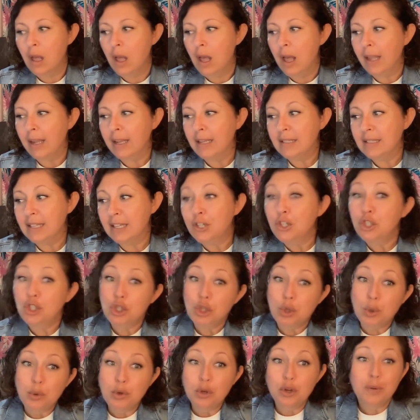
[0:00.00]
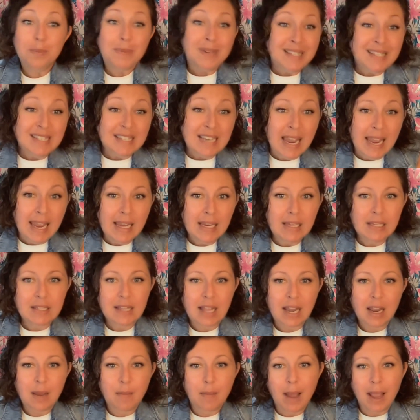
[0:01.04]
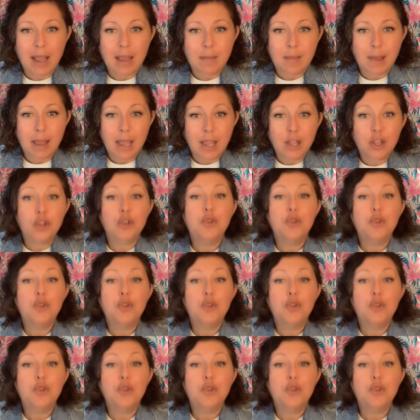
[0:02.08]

I guess, like junior mistakes that it might make,